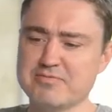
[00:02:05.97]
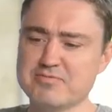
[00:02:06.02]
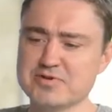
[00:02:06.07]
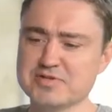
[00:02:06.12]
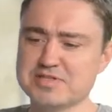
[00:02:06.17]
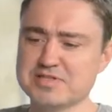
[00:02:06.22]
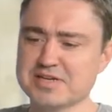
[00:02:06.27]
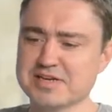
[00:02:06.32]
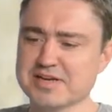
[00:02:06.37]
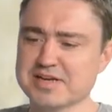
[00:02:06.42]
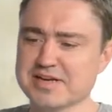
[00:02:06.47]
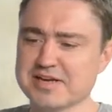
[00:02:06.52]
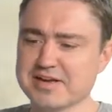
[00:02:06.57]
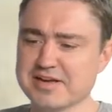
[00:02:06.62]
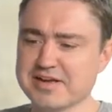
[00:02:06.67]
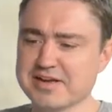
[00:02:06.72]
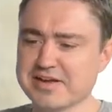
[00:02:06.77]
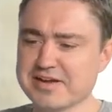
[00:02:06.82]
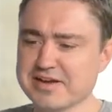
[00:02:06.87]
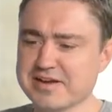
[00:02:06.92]
there was
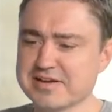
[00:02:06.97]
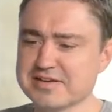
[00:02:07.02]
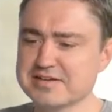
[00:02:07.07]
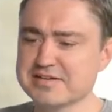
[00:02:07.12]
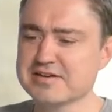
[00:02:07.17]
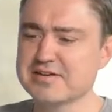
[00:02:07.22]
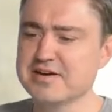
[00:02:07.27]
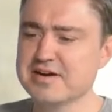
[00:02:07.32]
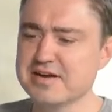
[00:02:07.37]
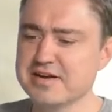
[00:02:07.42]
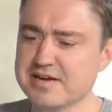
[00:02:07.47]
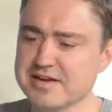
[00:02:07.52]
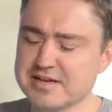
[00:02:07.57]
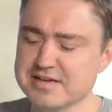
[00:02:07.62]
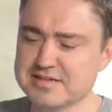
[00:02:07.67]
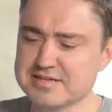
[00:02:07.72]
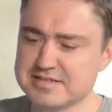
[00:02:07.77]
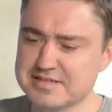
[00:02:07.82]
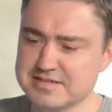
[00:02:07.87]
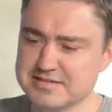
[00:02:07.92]
a, a, guy,
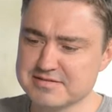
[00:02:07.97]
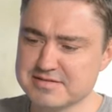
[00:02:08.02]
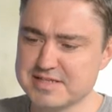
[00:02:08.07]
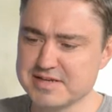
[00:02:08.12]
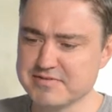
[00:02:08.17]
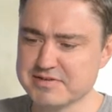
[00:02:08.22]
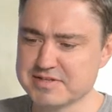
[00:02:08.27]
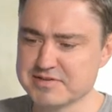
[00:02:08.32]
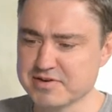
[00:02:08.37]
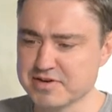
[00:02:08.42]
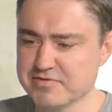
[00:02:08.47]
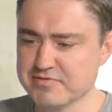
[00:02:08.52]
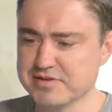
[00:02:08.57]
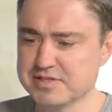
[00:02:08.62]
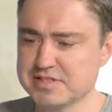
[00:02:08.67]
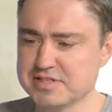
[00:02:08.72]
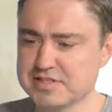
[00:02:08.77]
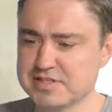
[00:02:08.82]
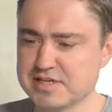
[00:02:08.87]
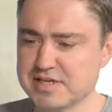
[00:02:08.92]
like civil
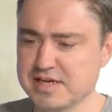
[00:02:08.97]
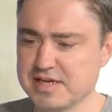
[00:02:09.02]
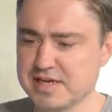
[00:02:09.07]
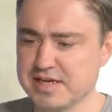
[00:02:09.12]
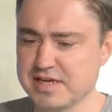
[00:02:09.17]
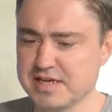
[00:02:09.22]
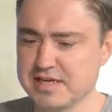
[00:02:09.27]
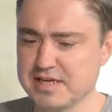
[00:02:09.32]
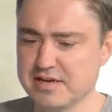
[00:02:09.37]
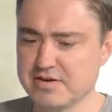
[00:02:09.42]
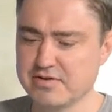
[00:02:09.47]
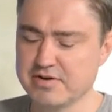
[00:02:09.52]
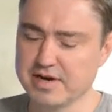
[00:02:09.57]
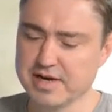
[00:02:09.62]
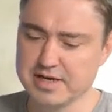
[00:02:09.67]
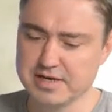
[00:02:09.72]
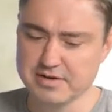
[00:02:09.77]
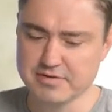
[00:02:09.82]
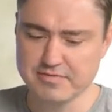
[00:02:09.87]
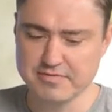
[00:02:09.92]
servant uh, in or
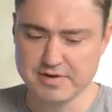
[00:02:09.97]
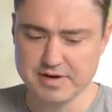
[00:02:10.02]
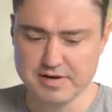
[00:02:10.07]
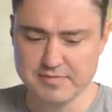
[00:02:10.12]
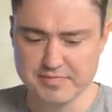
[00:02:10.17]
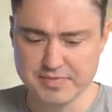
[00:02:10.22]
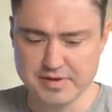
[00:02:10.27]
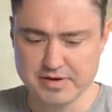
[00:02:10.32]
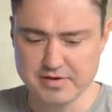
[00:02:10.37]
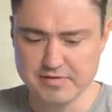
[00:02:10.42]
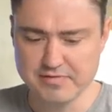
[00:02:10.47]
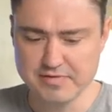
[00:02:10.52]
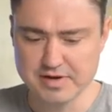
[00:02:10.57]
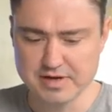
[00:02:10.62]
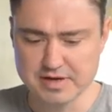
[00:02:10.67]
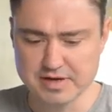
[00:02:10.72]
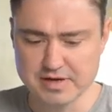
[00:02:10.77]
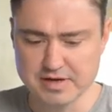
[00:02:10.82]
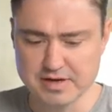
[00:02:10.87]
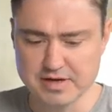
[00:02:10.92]
head of, um, of
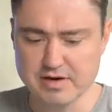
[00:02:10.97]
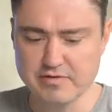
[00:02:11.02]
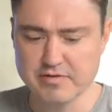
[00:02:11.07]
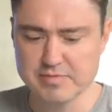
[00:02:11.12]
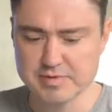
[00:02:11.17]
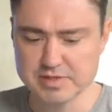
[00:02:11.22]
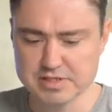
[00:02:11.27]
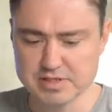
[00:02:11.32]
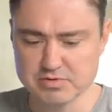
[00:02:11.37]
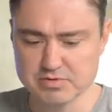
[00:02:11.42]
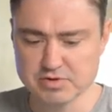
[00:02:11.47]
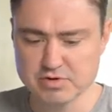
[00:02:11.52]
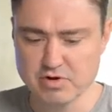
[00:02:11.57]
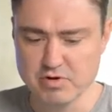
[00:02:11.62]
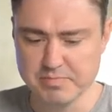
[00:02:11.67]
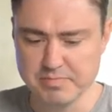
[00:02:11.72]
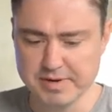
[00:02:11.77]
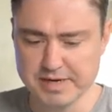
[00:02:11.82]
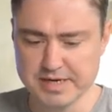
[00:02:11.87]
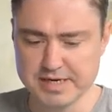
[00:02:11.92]
a government owned
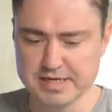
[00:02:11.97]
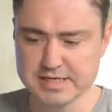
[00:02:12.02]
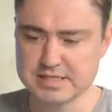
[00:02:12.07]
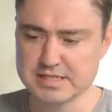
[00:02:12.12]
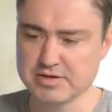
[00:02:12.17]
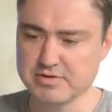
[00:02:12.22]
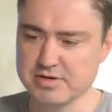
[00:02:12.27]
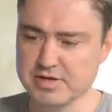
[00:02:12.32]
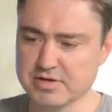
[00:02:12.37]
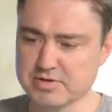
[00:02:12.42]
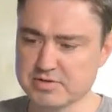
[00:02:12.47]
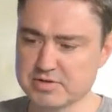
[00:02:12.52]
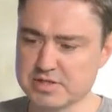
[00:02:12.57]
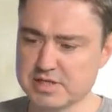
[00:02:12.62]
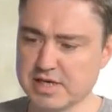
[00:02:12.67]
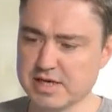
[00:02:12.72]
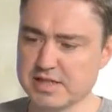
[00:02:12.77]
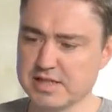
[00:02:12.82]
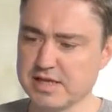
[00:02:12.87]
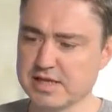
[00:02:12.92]
company in Estonia who
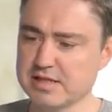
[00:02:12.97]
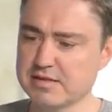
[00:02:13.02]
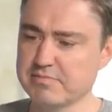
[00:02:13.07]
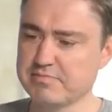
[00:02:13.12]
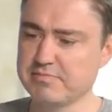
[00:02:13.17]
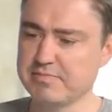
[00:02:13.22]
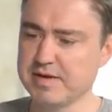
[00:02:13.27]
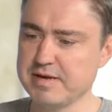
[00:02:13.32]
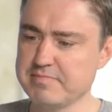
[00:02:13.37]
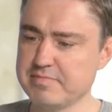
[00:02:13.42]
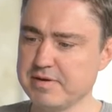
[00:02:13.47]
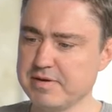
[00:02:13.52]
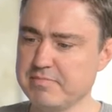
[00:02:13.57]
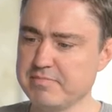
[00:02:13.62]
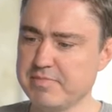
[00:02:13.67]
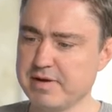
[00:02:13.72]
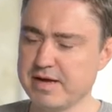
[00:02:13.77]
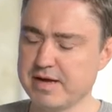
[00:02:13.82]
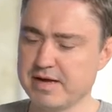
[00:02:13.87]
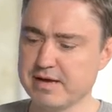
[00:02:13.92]
said that
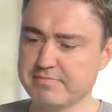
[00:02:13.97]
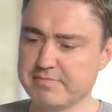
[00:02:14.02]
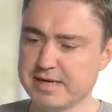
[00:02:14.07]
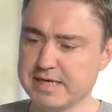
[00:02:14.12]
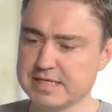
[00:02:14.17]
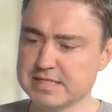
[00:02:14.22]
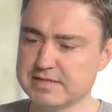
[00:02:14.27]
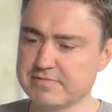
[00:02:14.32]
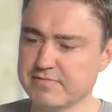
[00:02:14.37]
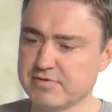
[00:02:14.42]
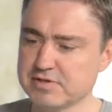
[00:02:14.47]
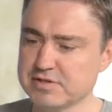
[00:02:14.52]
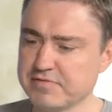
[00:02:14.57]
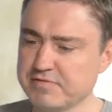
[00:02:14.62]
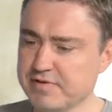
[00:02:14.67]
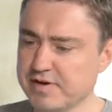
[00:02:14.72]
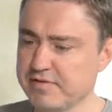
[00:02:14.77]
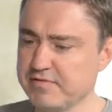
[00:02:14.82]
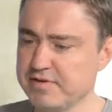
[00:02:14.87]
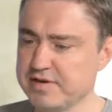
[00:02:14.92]
people uh, past
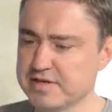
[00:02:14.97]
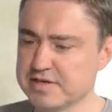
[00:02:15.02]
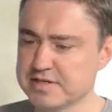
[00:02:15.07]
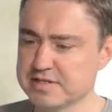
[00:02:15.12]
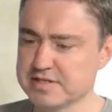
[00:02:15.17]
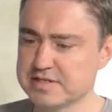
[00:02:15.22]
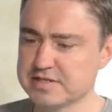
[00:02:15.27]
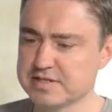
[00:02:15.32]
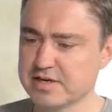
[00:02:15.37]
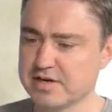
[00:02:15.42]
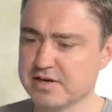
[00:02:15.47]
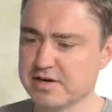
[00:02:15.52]
45 years